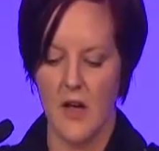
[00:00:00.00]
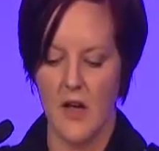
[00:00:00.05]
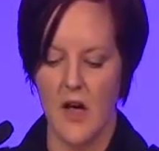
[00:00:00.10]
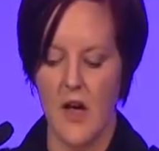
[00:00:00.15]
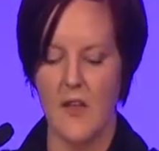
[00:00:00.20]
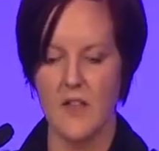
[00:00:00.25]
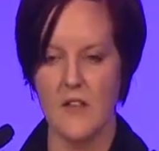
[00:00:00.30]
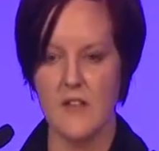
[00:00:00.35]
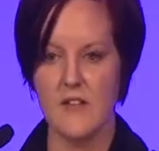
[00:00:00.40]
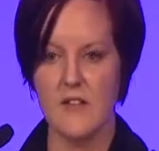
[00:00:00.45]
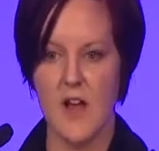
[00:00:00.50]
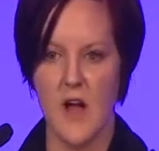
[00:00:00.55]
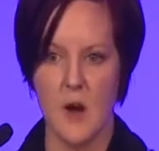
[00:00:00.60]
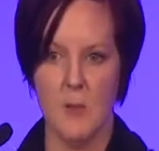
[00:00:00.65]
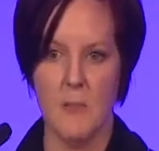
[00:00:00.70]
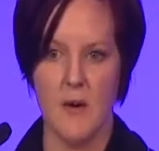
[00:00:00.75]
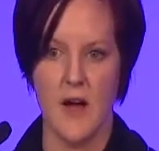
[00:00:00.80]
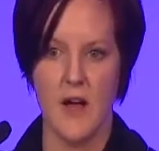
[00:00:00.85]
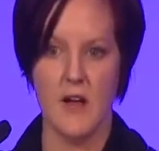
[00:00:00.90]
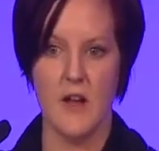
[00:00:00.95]
and this
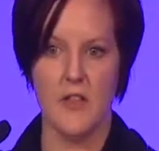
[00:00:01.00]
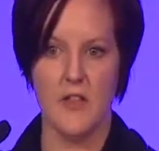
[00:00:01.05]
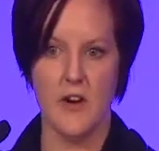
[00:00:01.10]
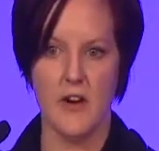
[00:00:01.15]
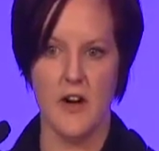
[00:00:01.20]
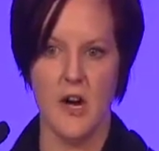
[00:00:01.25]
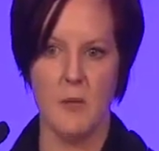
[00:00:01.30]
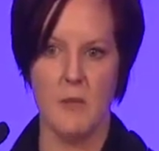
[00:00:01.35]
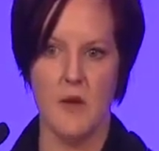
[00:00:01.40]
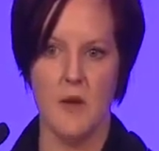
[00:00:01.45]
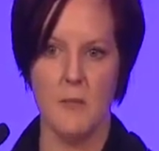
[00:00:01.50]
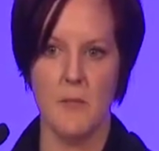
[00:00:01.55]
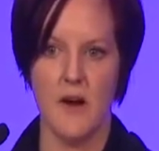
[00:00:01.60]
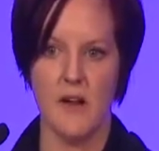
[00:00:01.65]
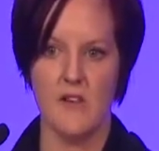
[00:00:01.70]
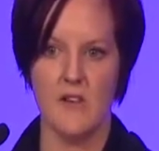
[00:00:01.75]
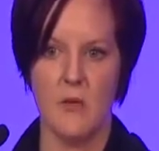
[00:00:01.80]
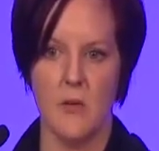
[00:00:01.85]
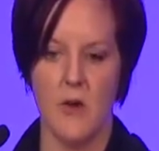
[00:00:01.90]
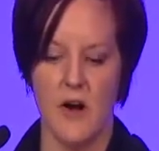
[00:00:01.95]
time by another airman in
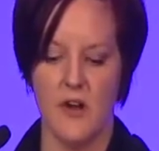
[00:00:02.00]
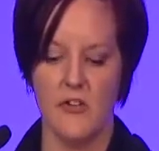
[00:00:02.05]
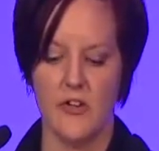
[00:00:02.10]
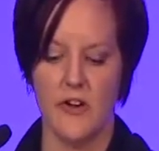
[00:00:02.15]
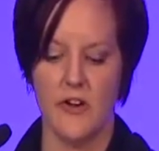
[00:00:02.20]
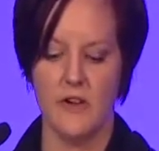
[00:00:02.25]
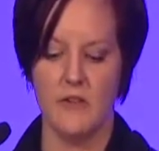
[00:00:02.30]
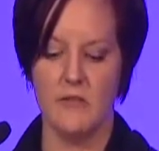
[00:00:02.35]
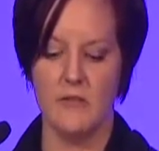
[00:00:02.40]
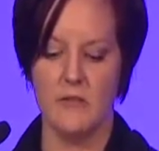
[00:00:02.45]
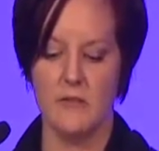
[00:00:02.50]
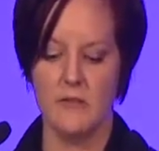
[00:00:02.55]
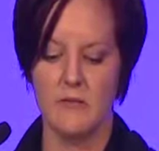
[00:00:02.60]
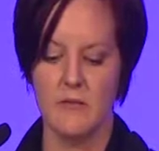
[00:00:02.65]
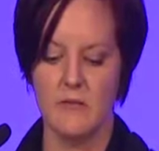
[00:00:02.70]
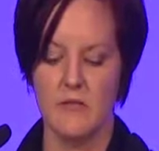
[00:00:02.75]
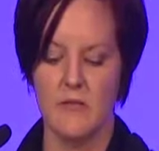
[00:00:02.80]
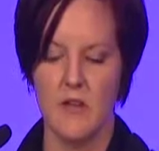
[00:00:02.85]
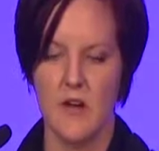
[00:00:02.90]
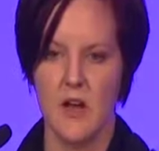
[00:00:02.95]
my squadron.
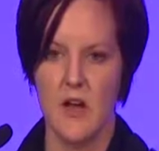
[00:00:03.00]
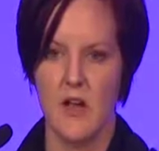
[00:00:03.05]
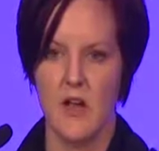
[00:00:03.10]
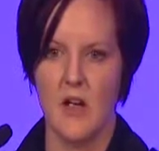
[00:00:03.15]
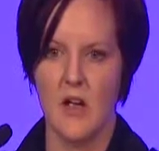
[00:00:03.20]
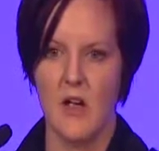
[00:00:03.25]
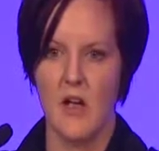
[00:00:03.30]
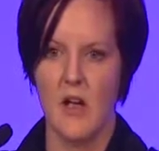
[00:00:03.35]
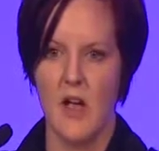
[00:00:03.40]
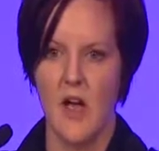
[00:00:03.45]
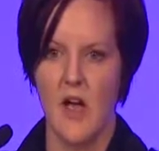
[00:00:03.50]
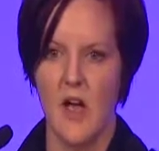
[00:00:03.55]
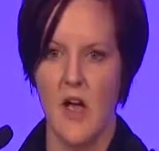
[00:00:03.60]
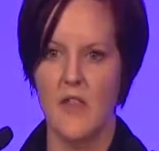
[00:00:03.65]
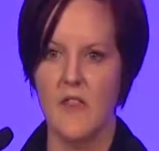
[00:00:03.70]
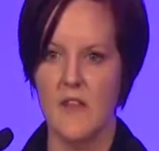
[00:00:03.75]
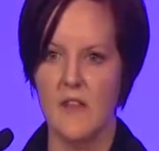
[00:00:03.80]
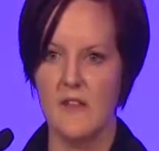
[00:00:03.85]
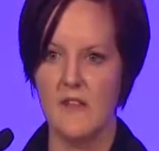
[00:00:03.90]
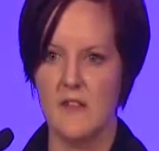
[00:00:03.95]

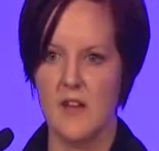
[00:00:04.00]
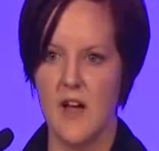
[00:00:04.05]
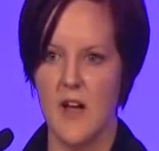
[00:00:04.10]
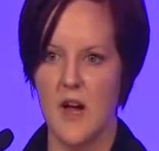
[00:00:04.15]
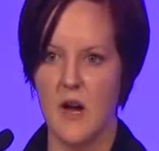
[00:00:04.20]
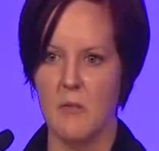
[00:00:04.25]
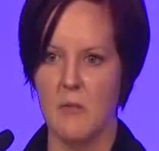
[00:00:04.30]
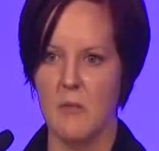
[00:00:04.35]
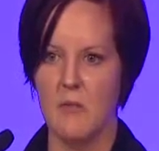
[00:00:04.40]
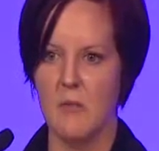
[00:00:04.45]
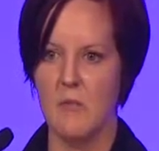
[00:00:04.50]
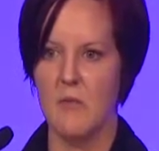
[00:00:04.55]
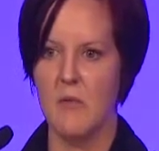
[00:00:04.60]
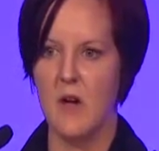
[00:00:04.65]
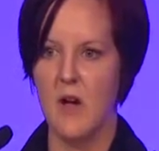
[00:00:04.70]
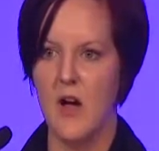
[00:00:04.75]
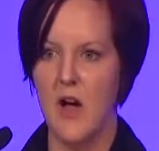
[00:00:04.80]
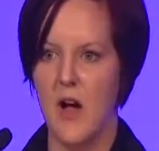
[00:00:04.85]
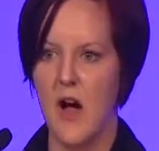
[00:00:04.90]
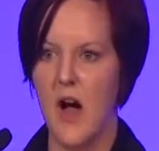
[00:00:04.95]
And this time,
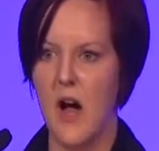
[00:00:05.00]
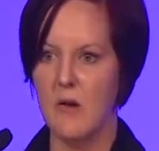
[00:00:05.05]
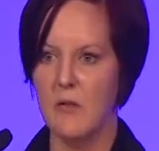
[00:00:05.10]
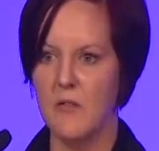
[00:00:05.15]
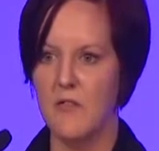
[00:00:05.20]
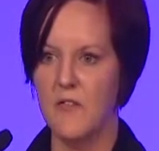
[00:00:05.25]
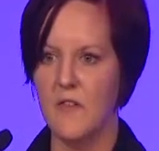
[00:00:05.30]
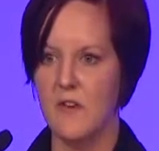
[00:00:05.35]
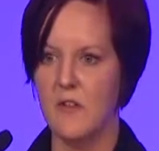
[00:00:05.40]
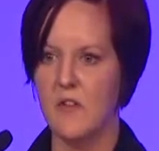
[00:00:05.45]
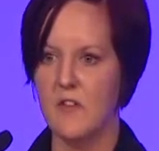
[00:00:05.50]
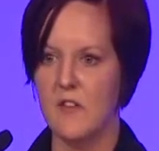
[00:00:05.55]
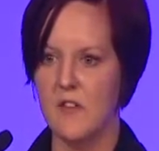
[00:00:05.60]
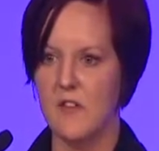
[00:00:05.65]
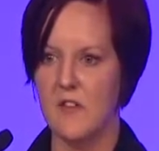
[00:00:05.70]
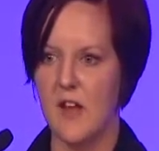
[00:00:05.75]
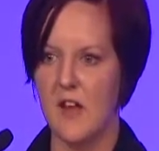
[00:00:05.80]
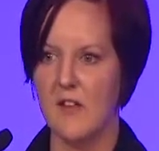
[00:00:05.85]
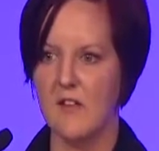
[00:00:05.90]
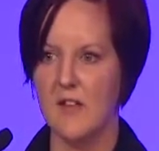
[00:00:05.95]
I refused to
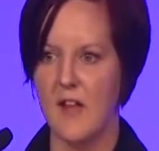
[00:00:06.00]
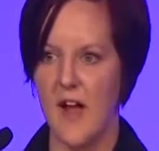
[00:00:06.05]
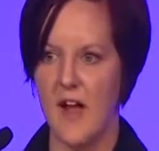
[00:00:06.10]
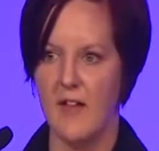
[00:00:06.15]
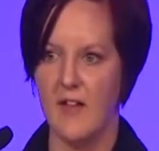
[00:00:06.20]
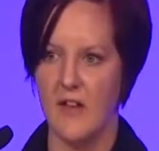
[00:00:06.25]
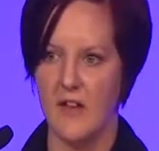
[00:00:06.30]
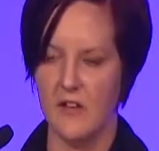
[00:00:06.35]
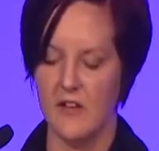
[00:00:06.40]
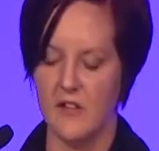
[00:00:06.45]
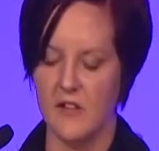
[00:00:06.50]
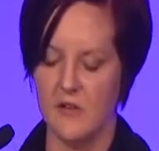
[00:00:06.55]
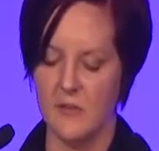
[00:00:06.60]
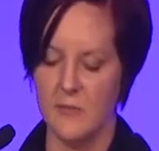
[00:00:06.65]
stay silent.